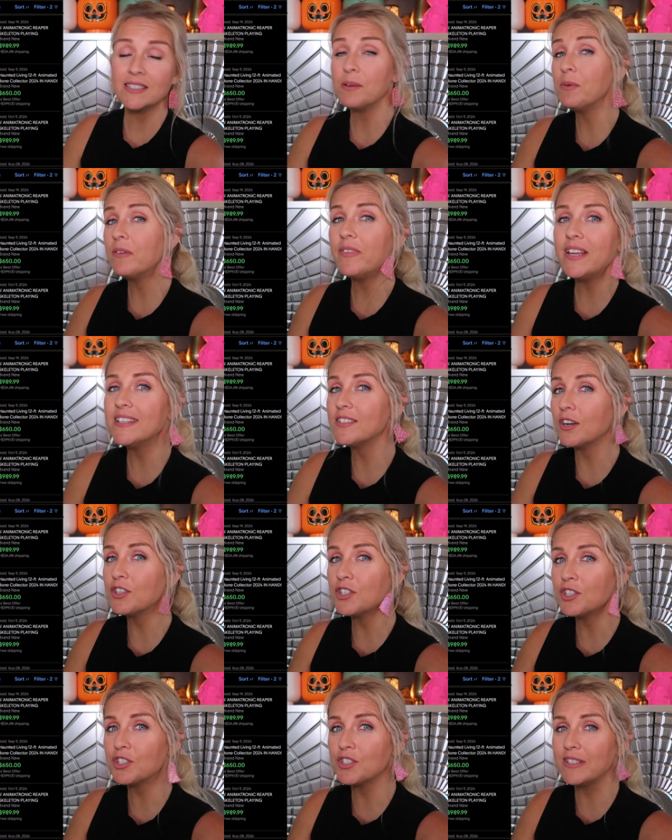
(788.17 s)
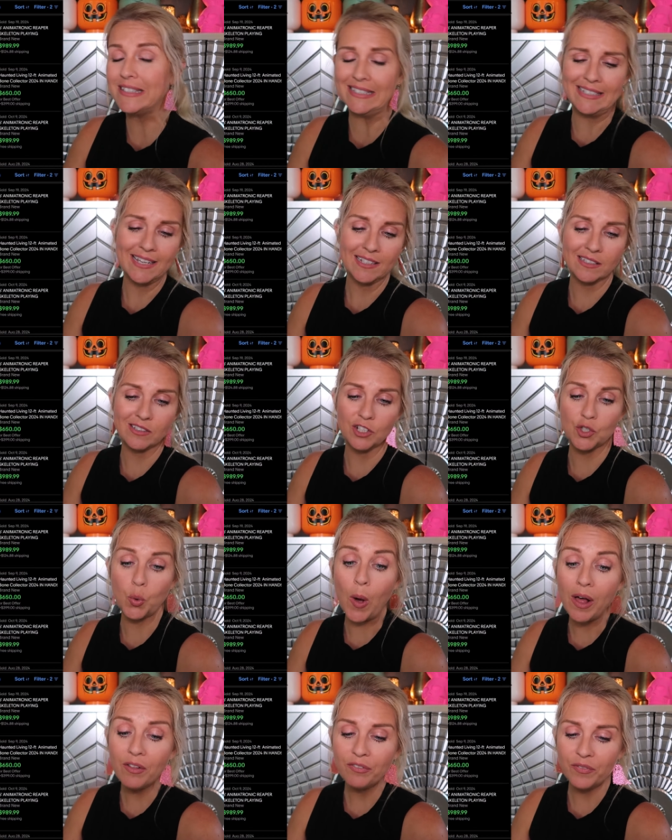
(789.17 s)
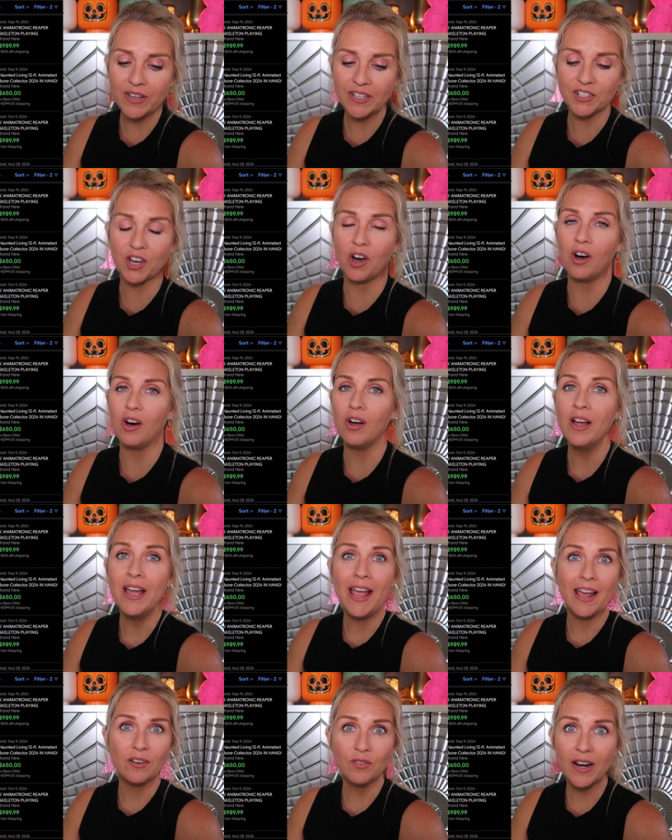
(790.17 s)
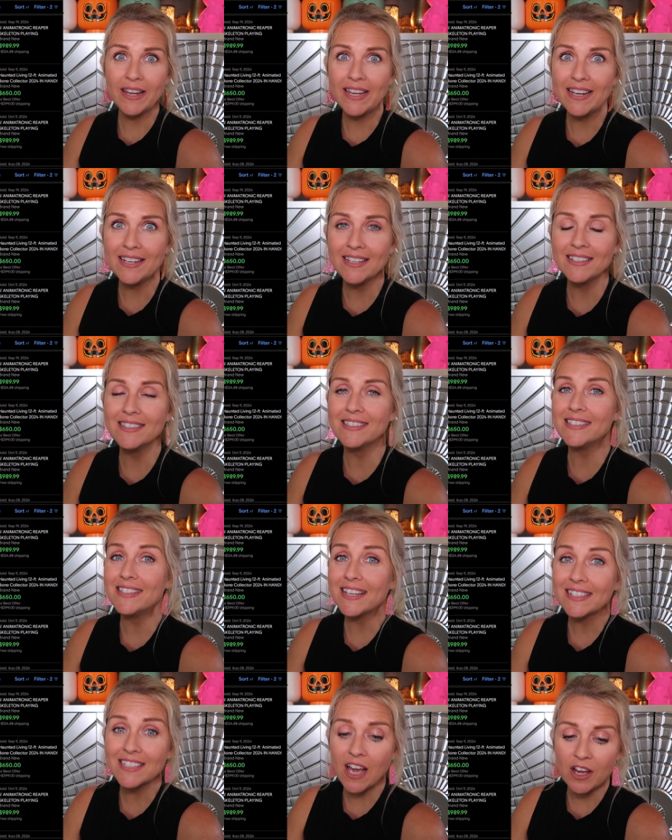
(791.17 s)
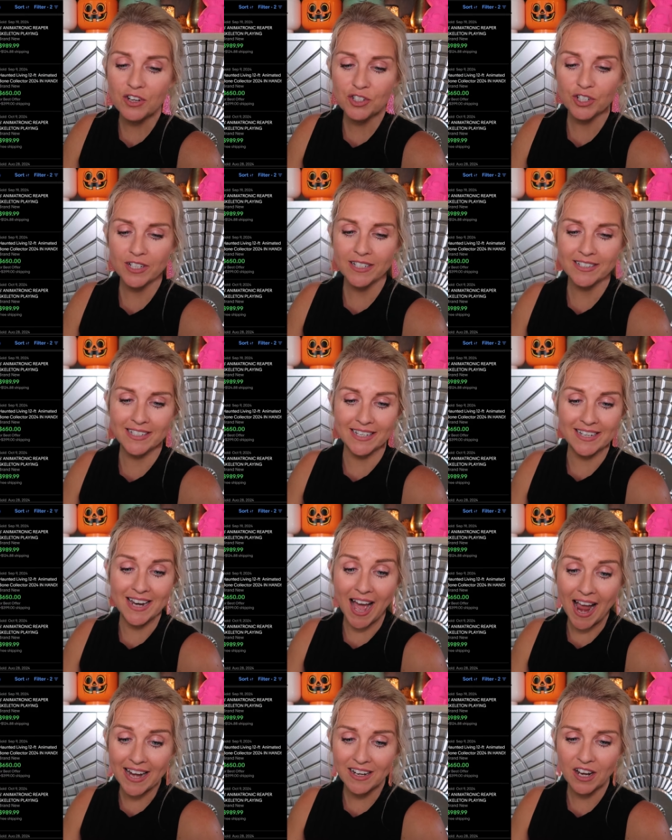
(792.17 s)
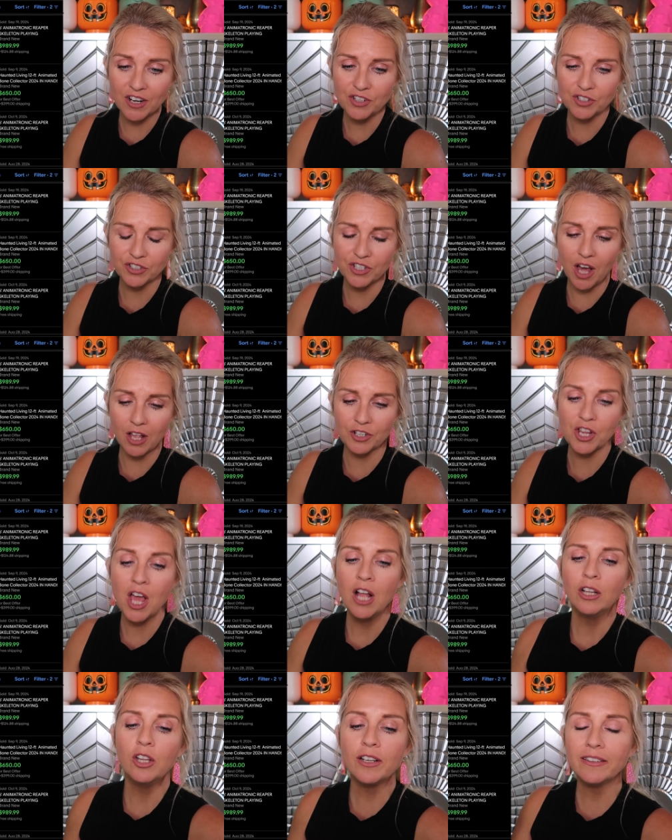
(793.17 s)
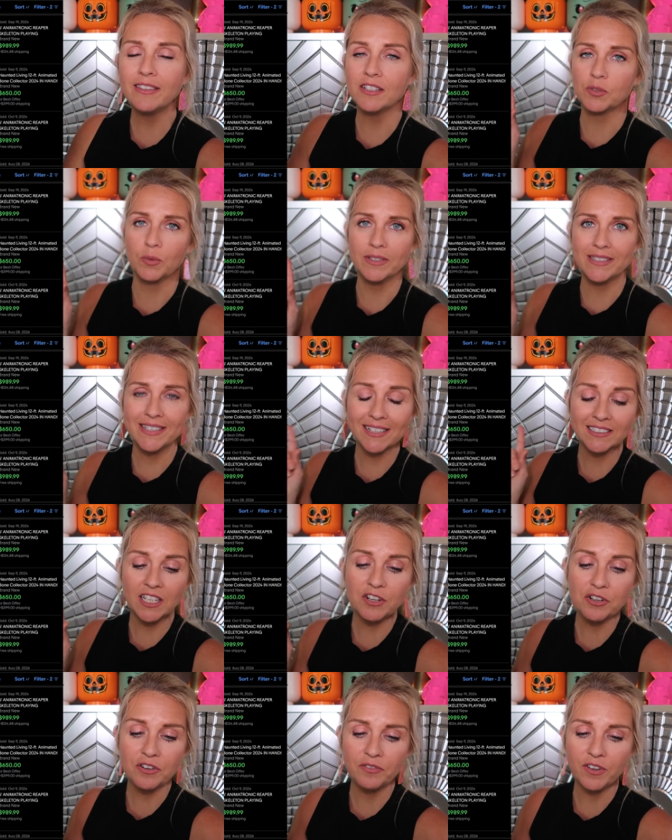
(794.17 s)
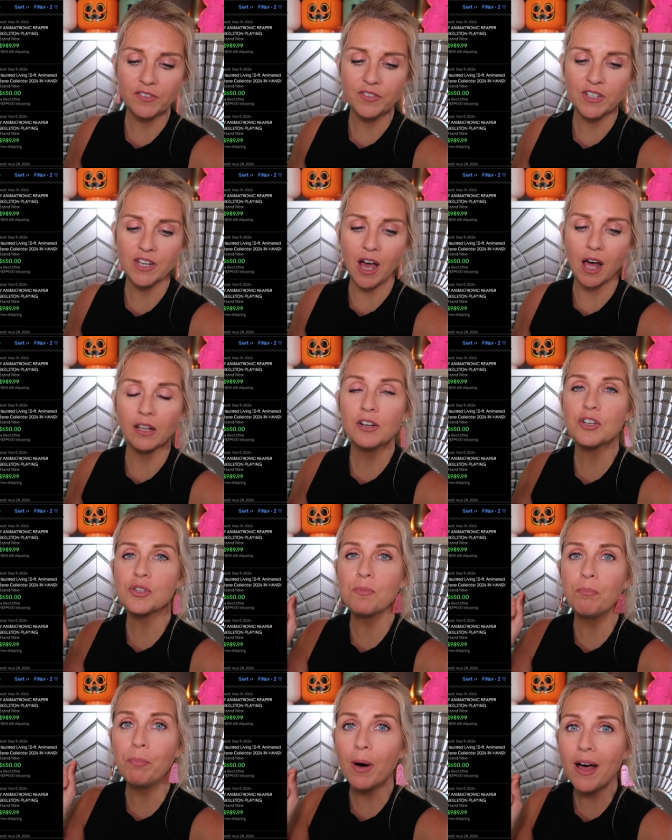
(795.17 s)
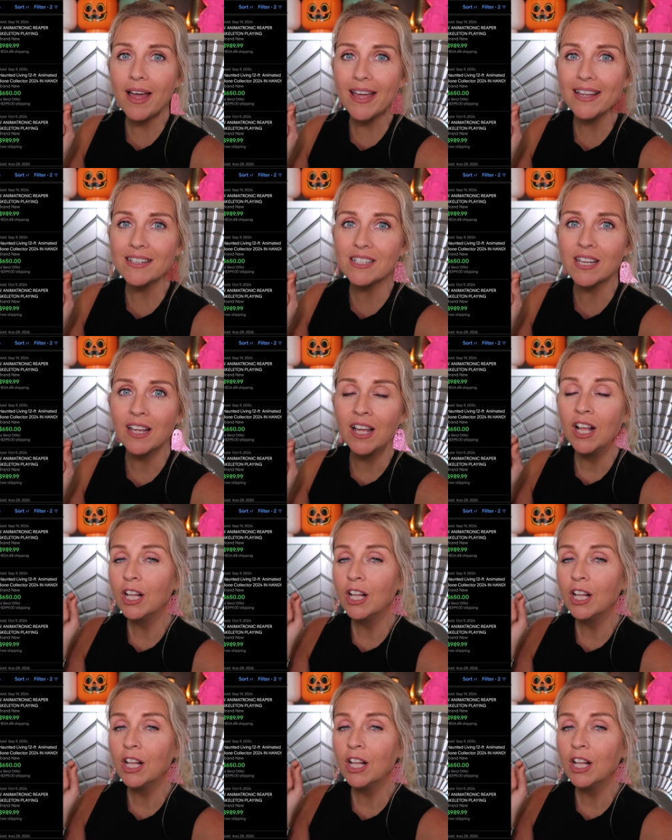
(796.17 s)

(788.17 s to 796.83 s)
Some of these are just six to twelve feet tall and raking in six hundred to nine hundred dollars. Look at this one, six hundred fifty dollars, but